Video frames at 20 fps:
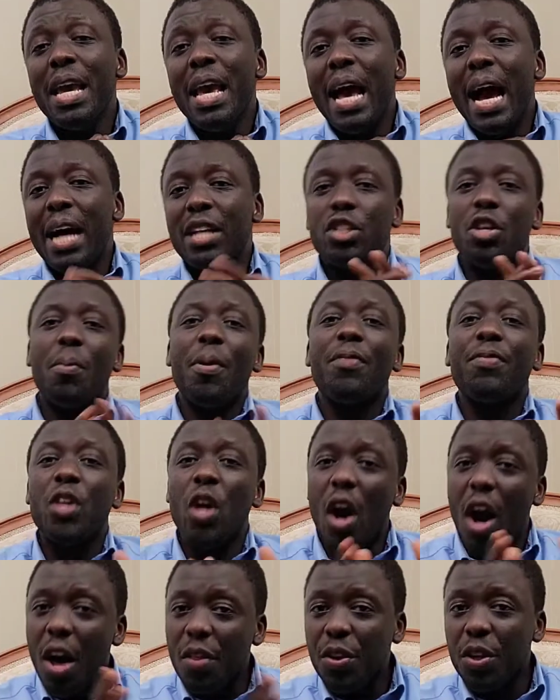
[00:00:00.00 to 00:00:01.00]
And some of the
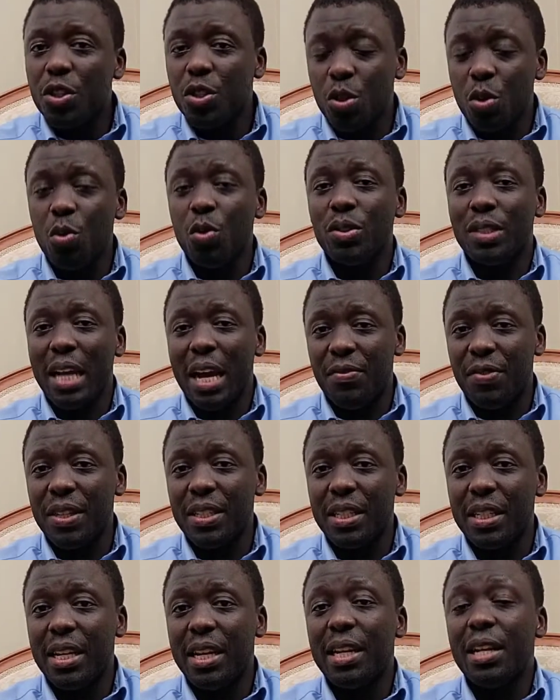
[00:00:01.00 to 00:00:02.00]
other schools I
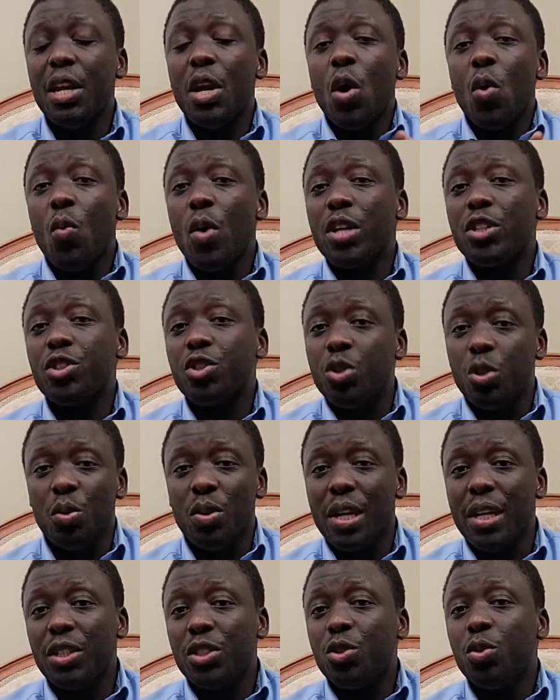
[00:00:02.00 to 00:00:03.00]
visited were
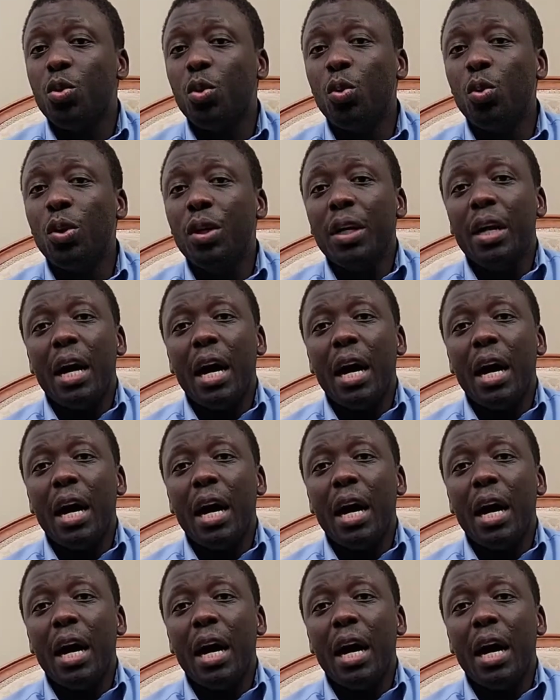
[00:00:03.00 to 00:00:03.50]
students who